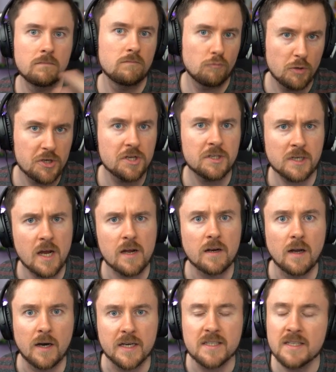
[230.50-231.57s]
which is kind of
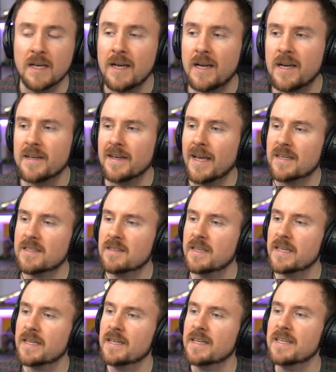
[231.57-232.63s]
nice. Next
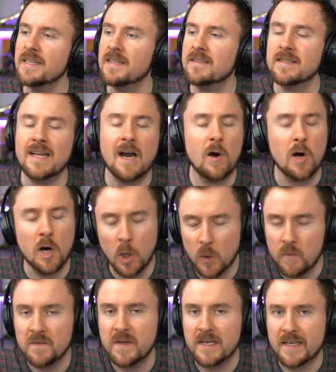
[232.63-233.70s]
thing is now
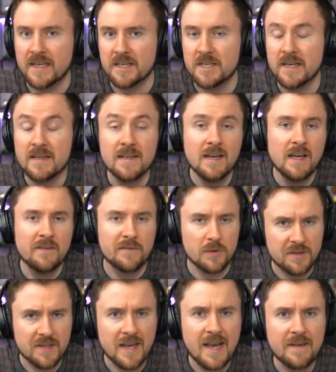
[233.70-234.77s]
home village, and for
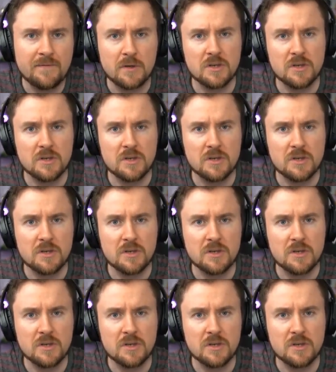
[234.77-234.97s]
that, for